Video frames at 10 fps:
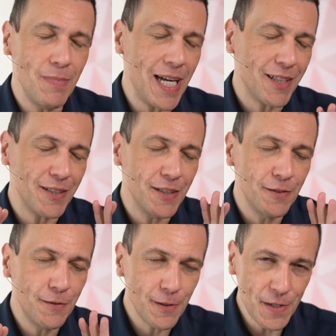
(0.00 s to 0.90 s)
But
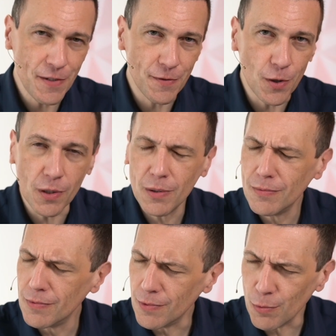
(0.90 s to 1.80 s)
first of all,
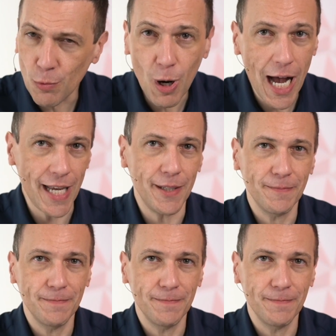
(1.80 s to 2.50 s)
why?